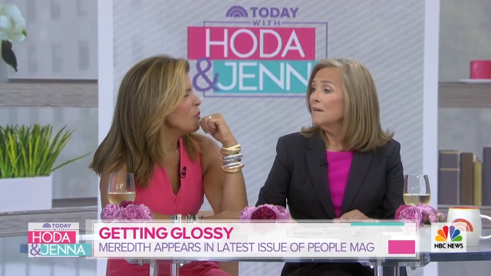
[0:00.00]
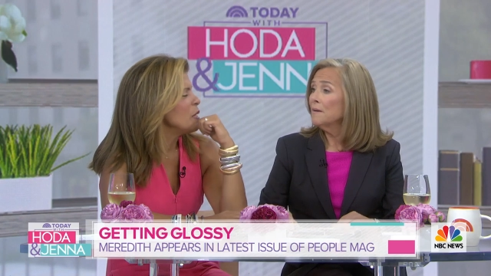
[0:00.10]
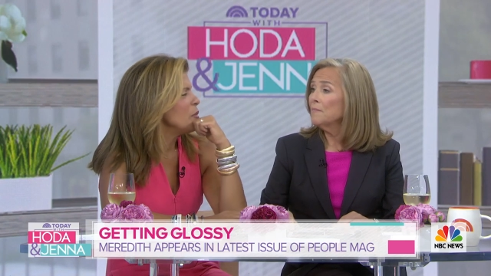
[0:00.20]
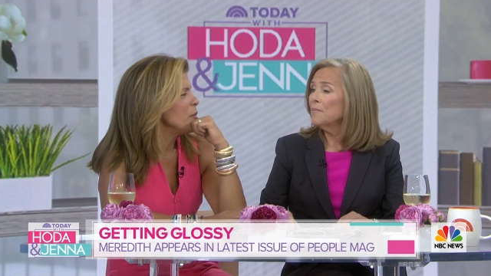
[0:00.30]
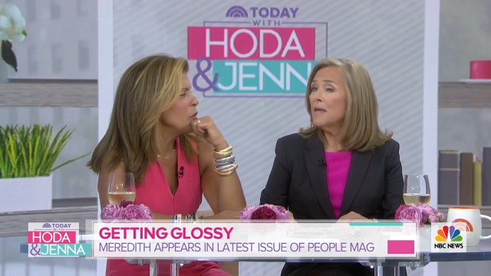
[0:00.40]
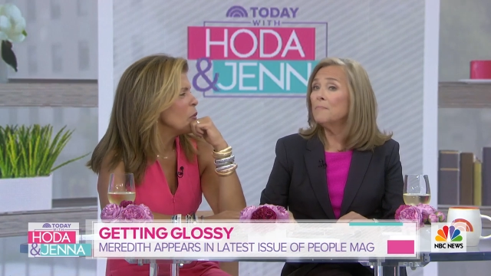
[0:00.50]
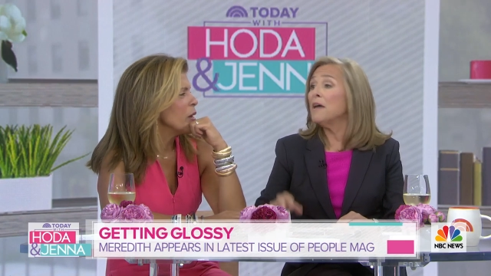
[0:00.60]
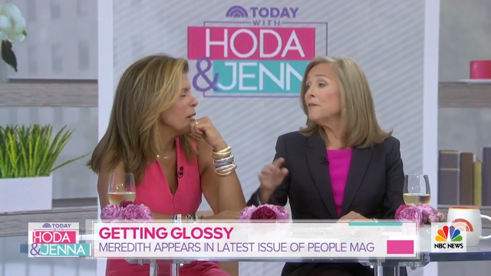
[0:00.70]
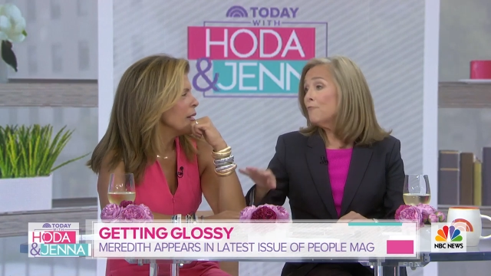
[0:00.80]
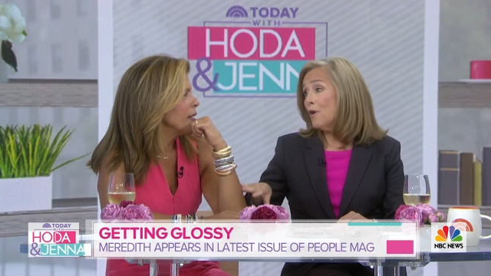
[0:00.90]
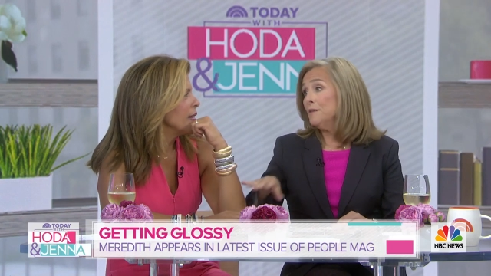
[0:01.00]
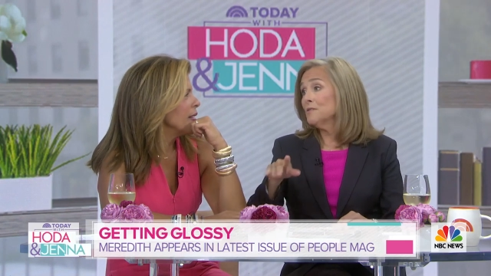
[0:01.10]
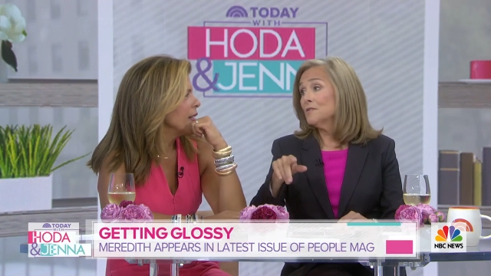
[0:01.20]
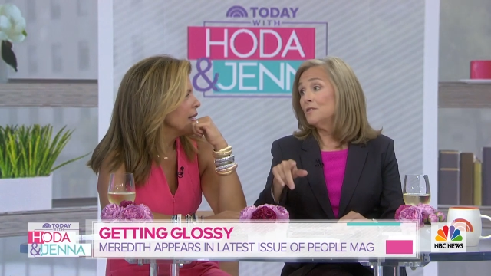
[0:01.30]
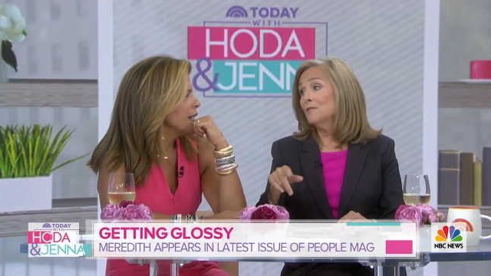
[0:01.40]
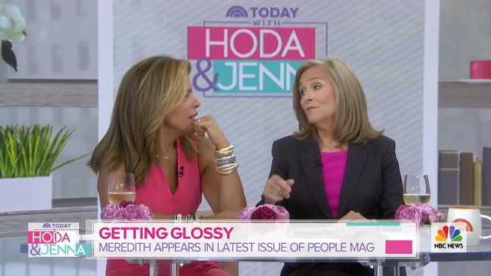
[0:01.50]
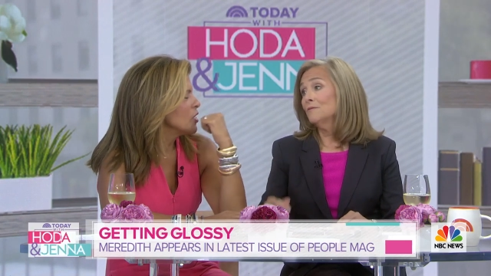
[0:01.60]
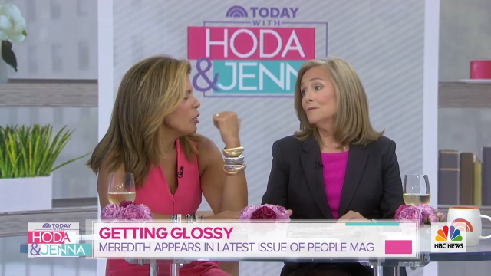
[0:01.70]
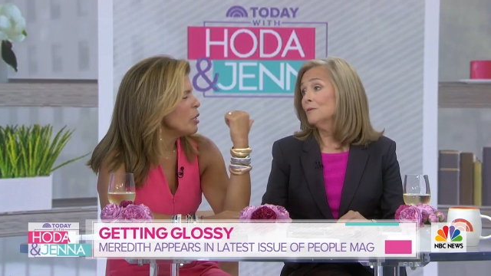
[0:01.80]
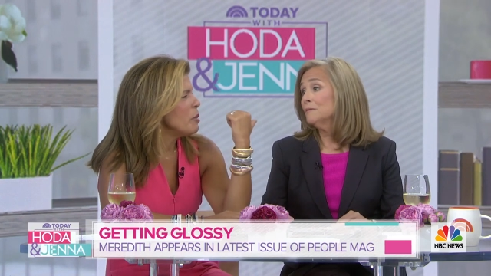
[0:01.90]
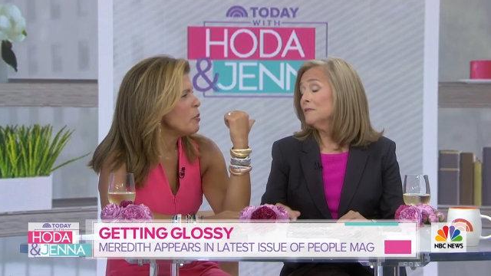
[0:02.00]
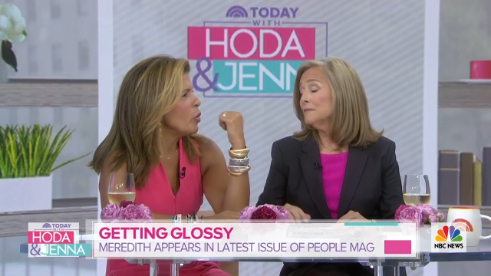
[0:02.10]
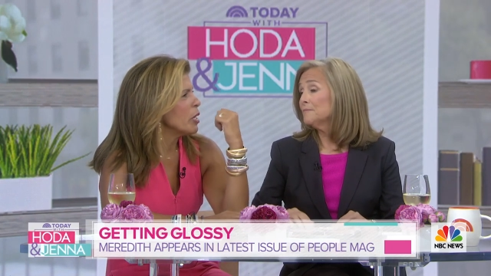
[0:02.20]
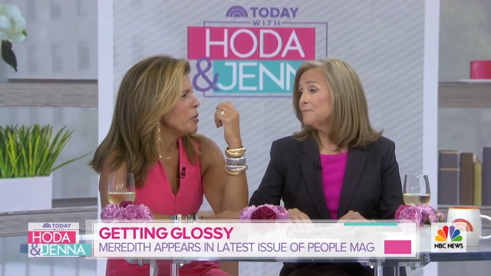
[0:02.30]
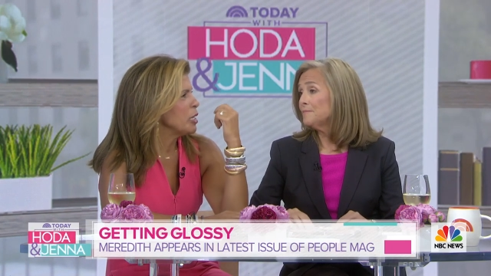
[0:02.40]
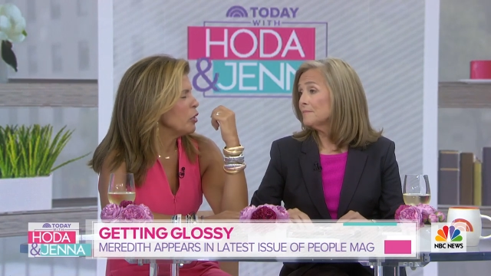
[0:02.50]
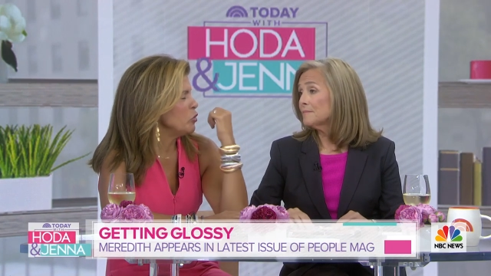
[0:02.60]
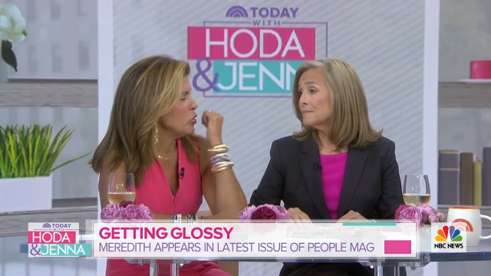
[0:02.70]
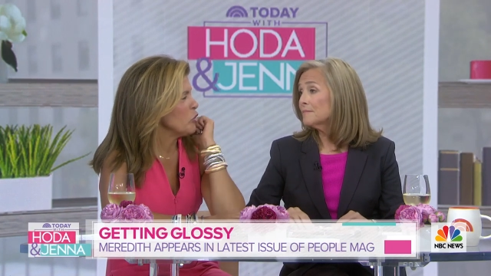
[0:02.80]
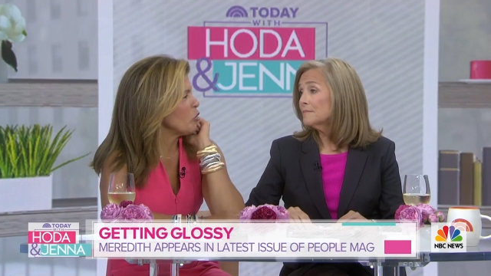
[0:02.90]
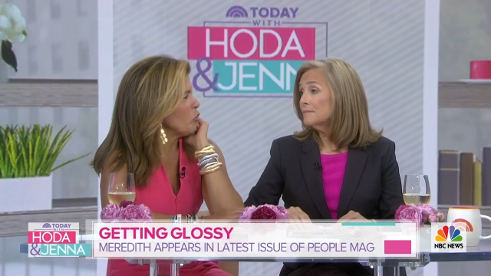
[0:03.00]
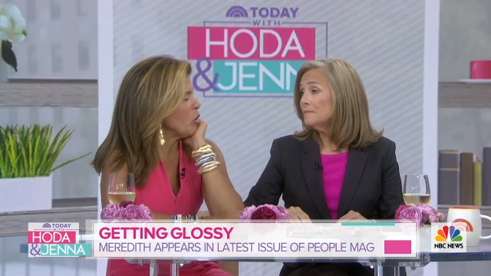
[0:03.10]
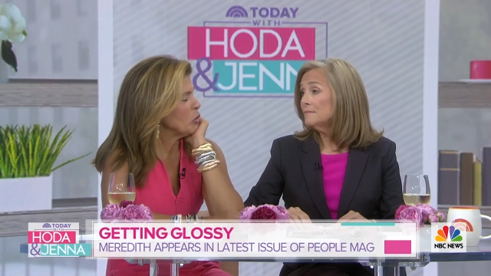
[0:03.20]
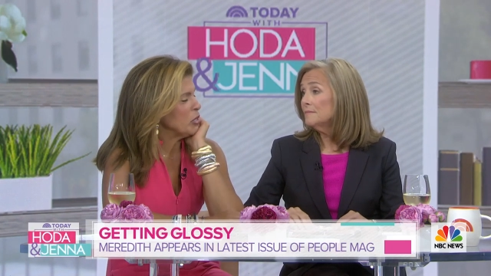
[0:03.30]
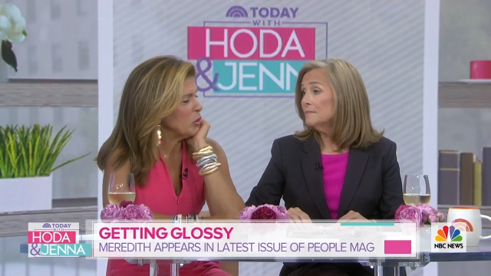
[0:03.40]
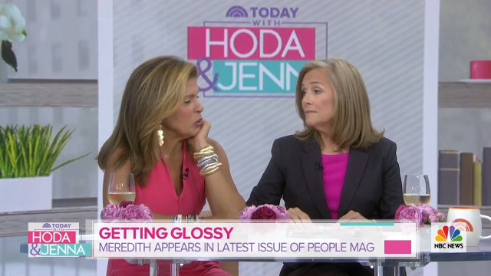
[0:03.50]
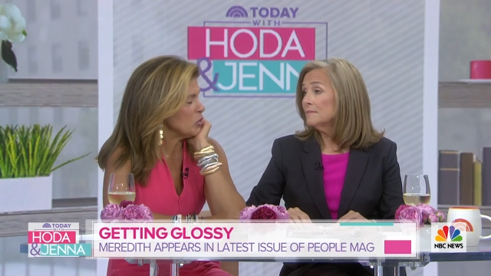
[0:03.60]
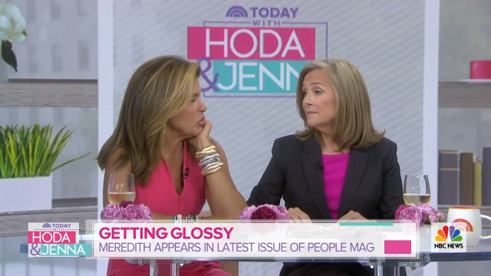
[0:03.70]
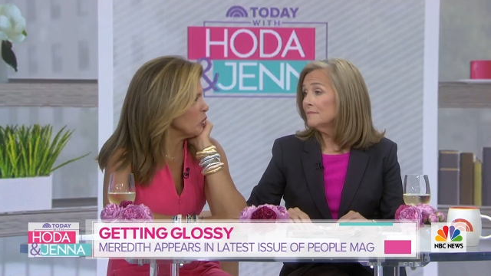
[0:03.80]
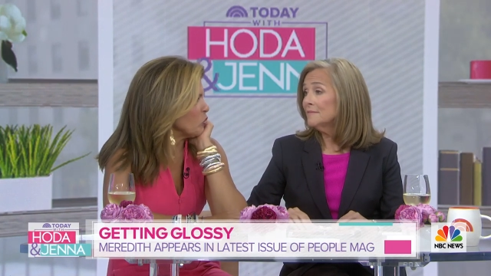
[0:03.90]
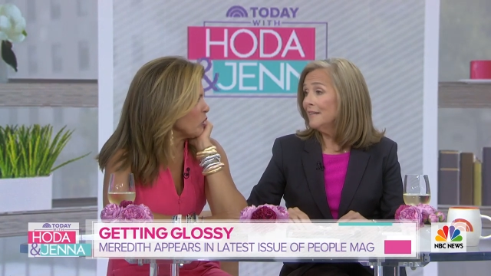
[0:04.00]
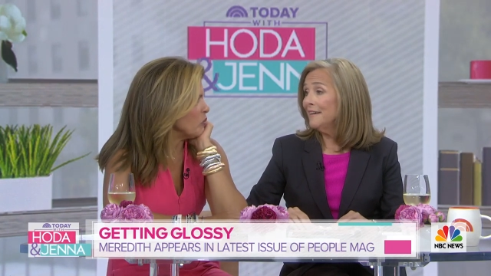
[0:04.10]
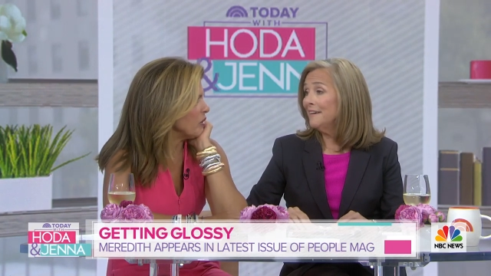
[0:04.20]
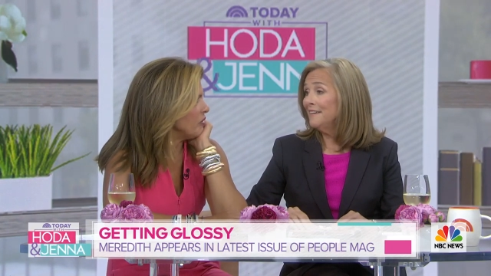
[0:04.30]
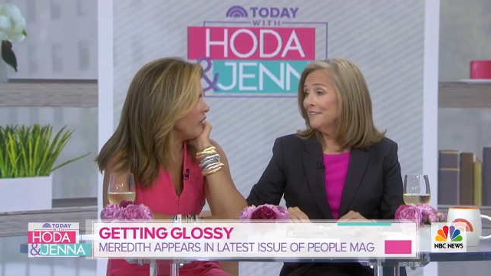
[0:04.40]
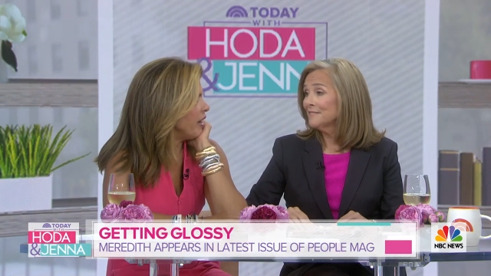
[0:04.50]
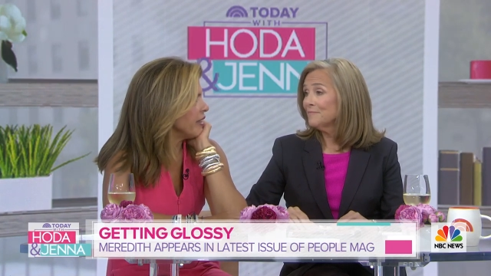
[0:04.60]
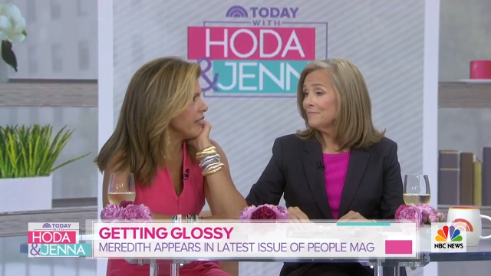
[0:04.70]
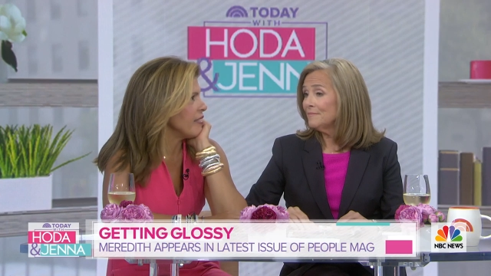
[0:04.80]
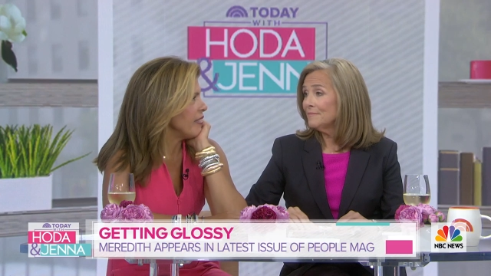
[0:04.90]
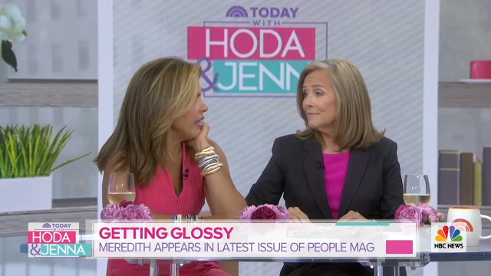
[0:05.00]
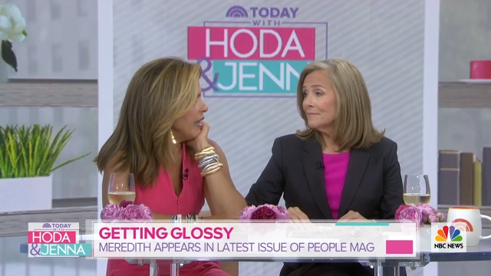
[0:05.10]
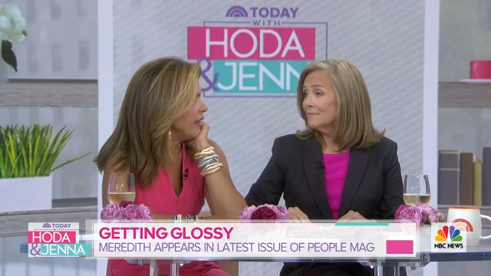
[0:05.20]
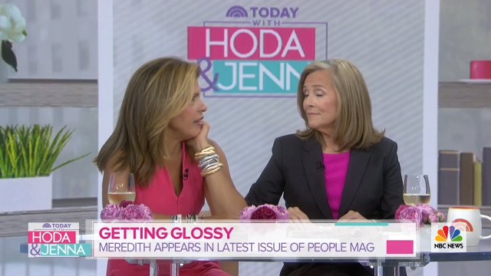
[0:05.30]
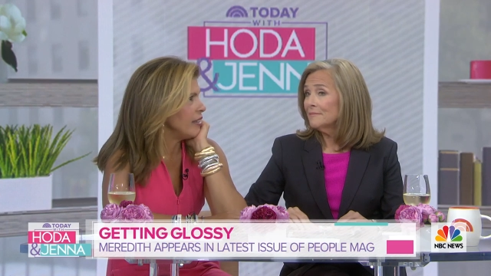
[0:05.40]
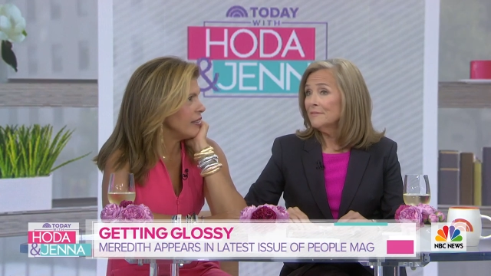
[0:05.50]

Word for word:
Speaker 1: many people and, want... And friends, too. So many people want to be close to their grown adult children, yeah. but find that they...